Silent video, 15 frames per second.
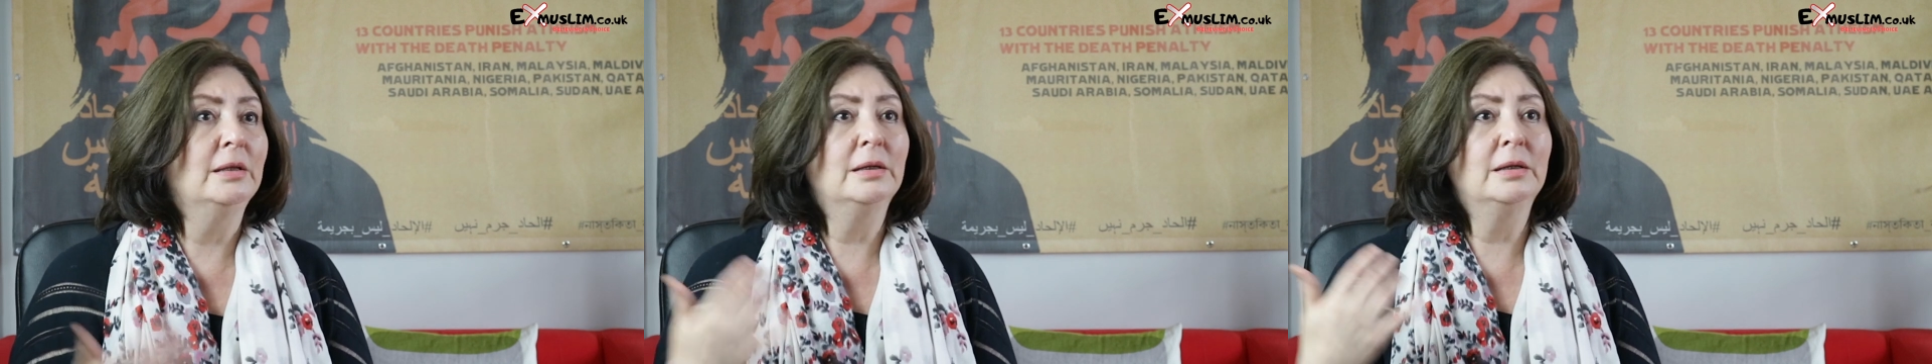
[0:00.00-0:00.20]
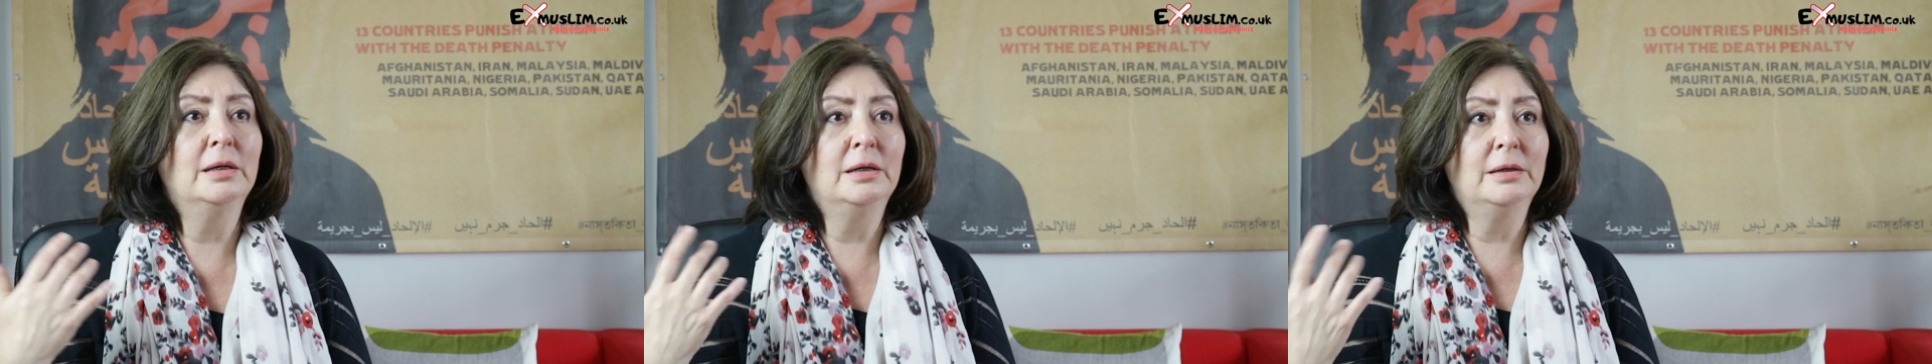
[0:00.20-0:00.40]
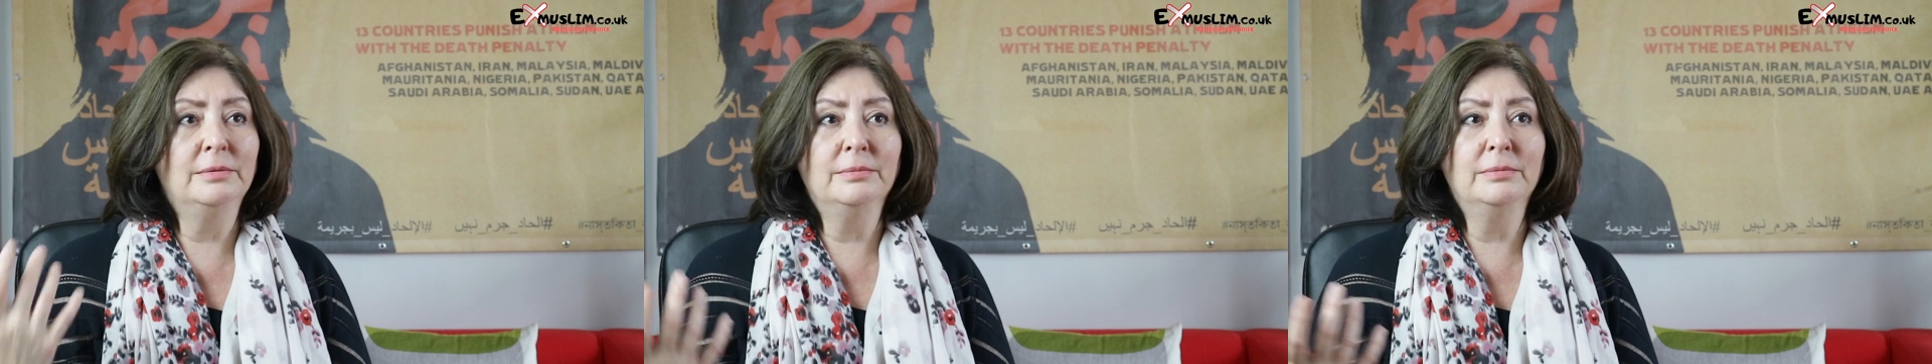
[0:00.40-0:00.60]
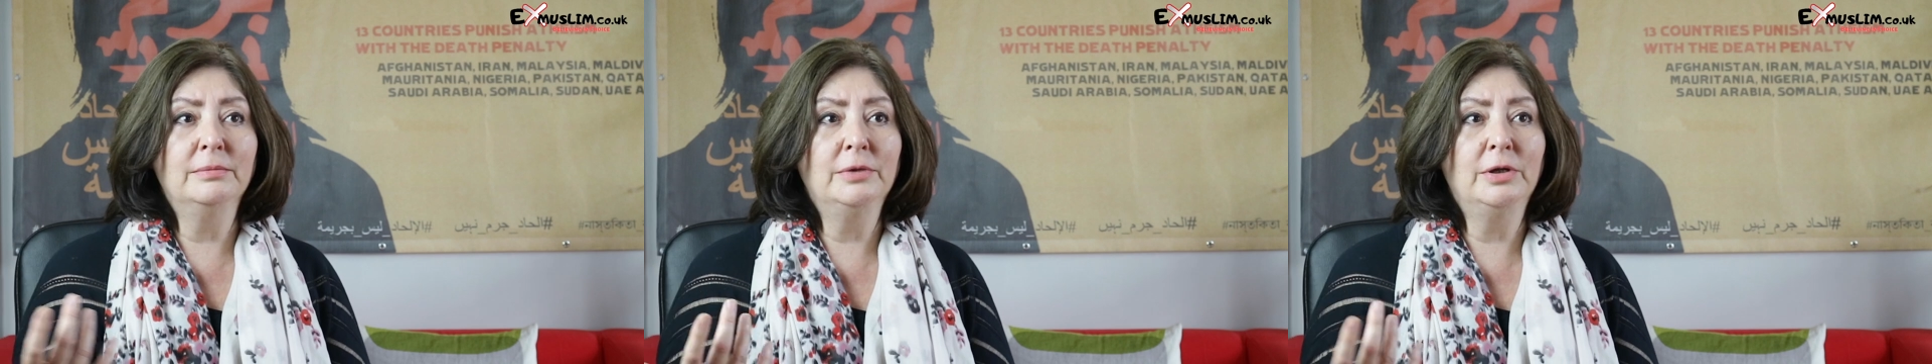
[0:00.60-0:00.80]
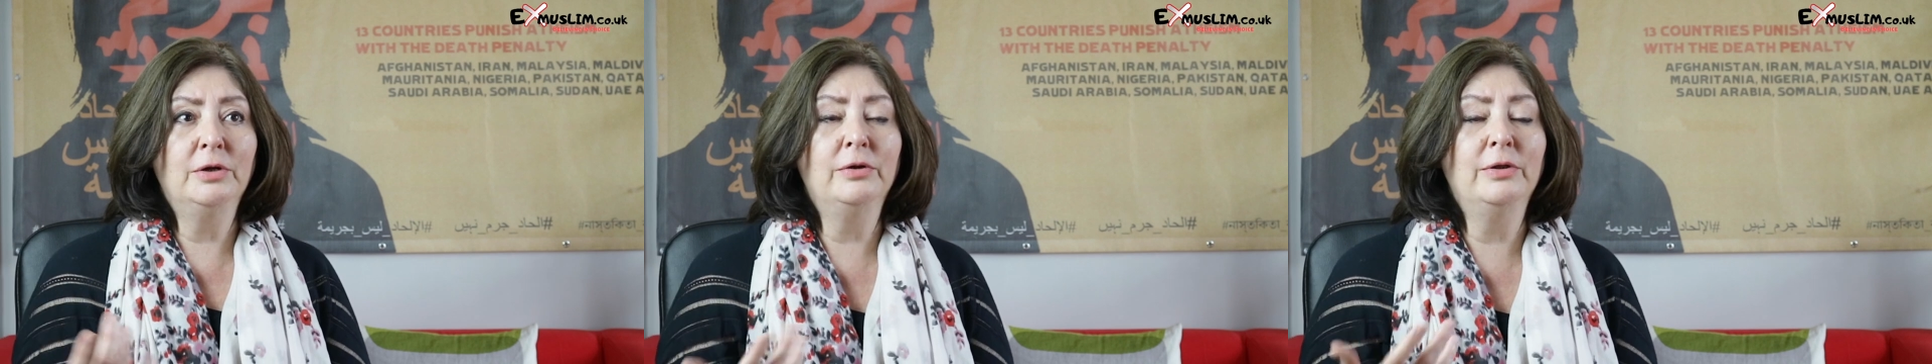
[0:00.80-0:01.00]
Um,
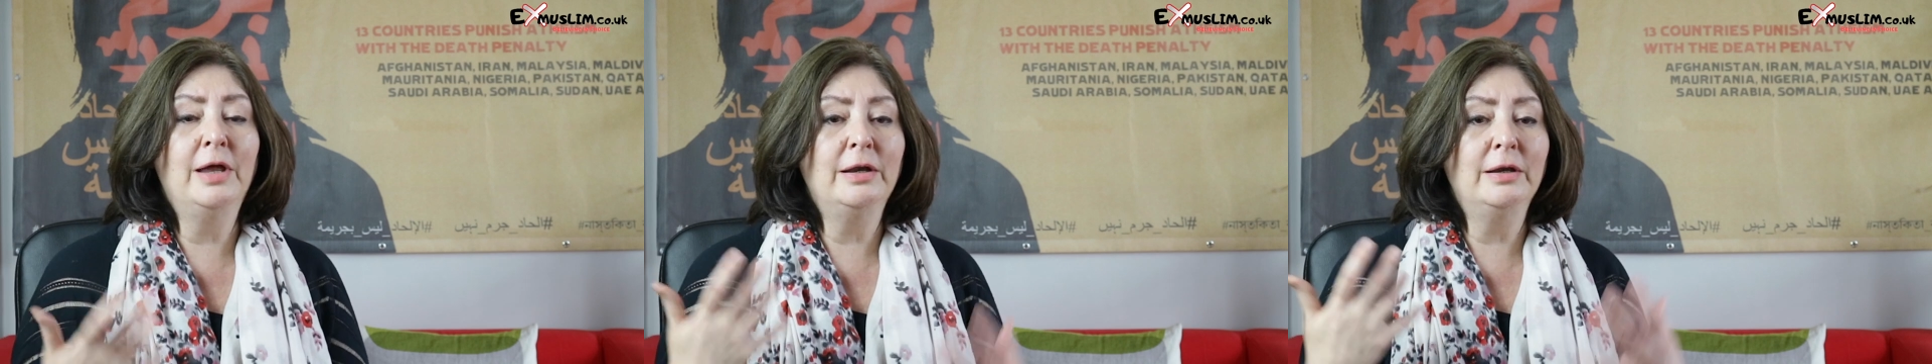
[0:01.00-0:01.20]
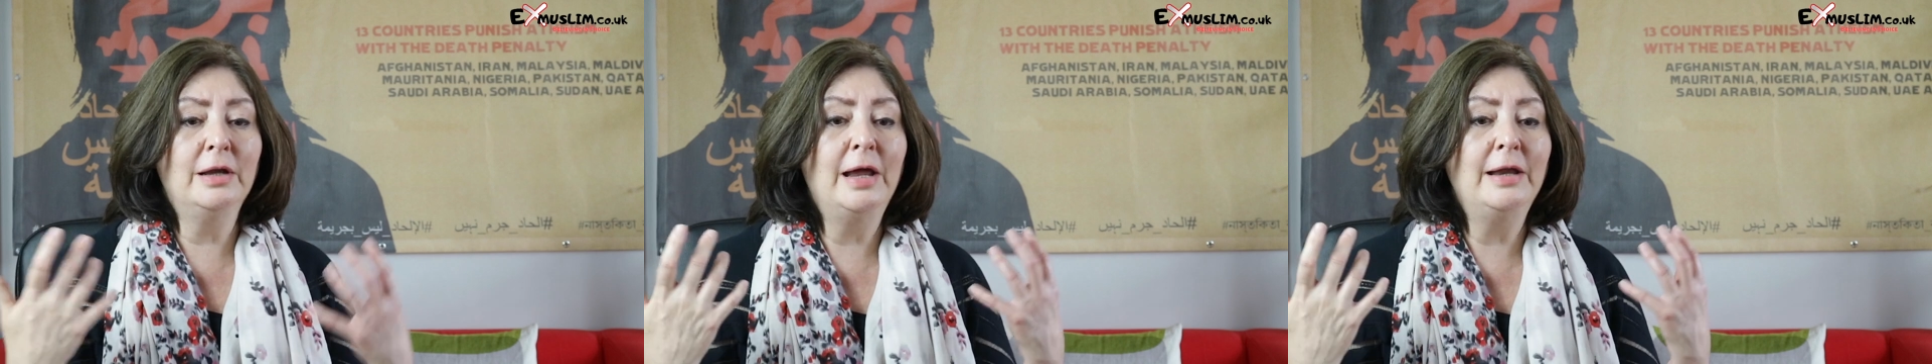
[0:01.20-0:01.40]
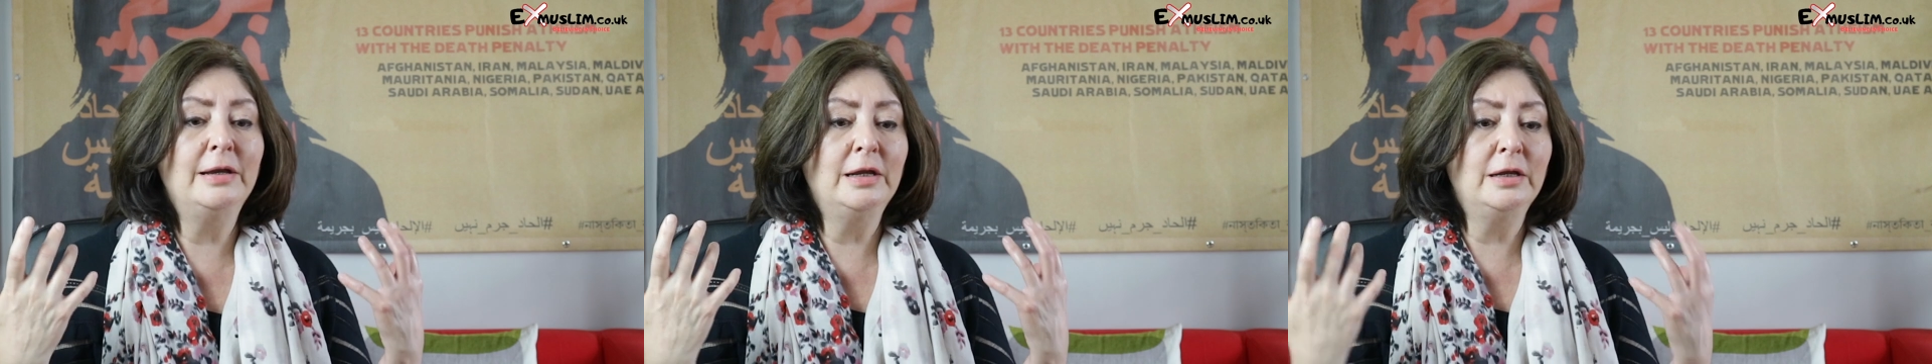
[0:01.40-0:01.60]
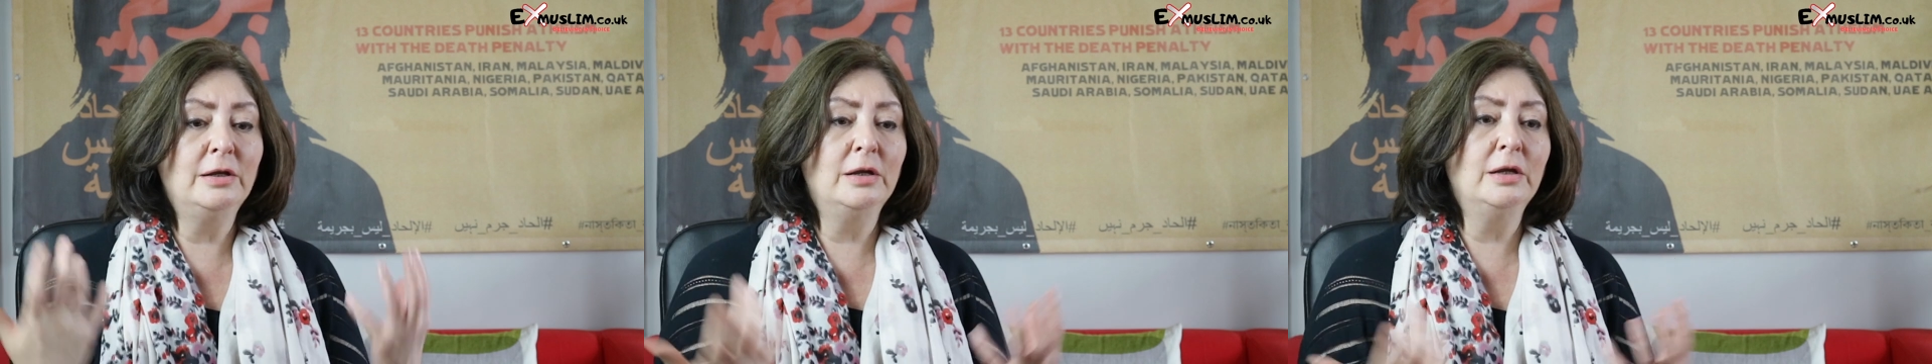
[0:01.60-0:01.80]
you know that, and it